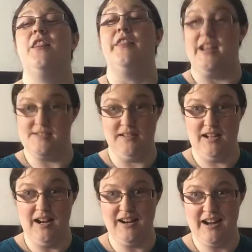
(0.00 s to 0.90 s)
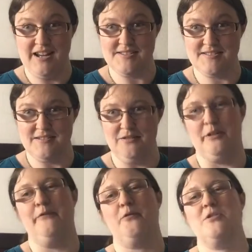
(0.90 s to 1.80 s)
Thanks a lot, guys.
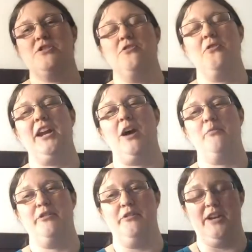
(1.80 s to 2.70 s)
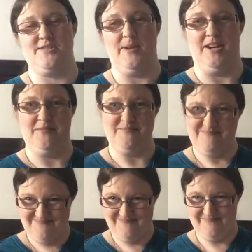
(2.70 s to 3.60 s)
Looking forward to nerding out with you next week.
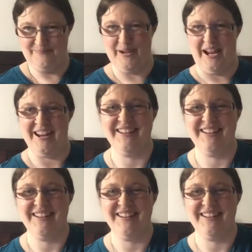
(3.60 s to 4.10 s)
Bye.